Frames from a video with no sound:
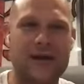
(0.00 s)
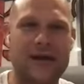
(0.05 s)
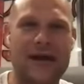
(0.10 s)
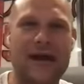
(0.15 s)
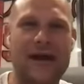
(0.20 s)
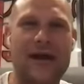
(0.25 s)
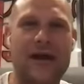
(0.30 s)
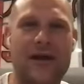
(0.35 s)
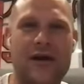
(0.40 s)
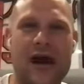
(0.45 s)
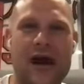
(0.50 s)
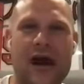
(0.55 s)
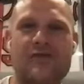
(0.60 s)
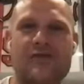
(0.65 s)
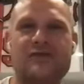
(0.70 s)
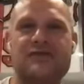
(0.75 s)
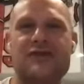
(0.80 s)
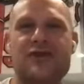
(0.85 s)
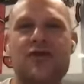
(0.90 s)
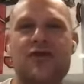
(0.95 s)
here.
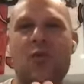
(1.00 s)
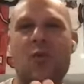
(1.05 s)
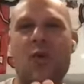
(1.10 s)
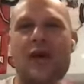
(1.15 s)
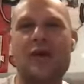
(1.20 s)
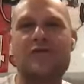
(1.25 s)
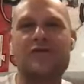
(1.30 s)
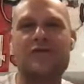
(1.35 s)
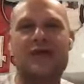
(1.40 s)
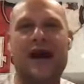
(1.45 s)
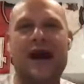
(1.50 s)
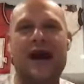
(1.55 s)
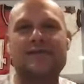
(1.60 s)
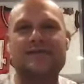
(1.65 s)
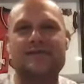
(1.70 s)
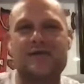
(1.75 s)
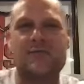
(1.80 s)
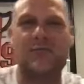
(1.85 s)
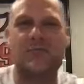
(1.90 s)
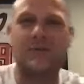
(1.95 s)
Every single one of you guys
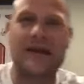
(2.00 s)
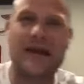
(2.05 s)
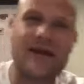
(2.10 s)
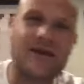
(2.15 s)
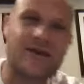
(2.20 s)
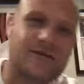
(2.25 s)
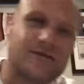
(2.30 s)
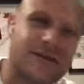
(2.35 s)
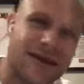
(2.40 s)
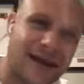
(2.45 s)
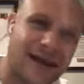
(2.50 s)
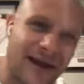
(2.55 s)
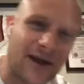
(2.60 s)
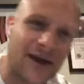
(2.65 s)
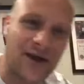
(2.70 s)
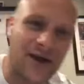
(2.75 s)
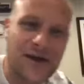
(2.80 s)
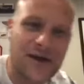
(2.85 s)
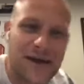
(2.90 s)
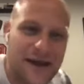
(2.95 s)
are the players
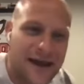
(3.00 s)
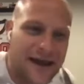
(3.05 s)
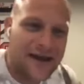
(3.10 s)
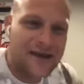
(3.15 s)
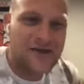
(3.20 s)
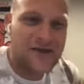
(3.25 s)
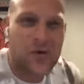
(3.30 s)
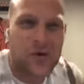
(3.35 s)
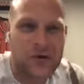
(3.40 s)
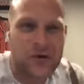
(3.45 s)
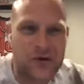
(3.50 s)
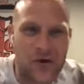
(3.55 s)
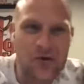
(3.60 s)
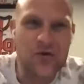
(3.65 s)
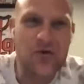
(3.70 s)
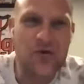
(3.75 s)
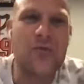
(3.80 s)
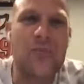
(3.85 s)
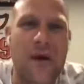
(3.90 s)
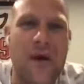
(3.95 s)
here in your
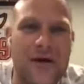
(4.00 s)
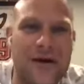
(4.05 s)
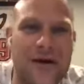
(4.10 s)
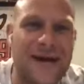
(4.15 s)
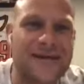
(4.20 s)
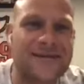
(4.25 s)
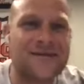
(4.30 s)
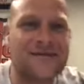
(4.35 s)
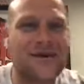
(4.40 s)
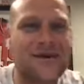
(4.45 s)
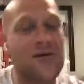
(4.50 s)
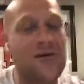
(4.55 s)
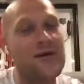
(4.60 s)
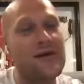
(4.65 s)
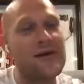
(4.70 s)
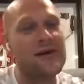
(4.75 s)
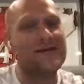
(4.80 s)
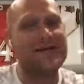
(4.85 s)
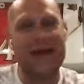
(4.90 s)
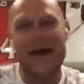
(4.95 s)
local market. So
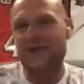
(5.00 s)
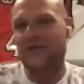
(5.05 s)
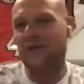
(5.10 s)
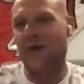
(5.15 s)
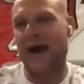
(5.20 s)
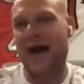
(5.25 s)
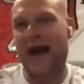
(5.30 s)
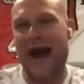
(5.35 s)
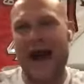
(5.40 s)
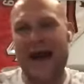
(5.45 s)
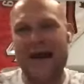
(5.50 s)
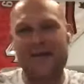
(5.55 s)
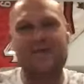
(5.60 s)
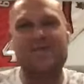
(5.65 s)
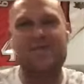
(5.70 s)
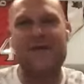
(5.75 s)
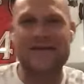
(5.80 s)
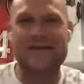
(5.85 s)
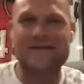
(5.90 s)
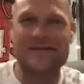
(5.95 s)
that's why I
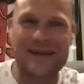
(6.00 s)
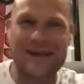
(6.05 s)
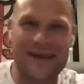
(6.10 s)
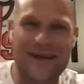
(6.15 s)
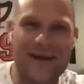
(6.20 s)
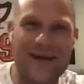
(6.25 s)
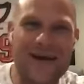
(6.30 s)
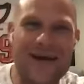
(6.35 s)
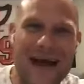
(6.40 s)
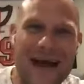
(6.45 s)
invest here.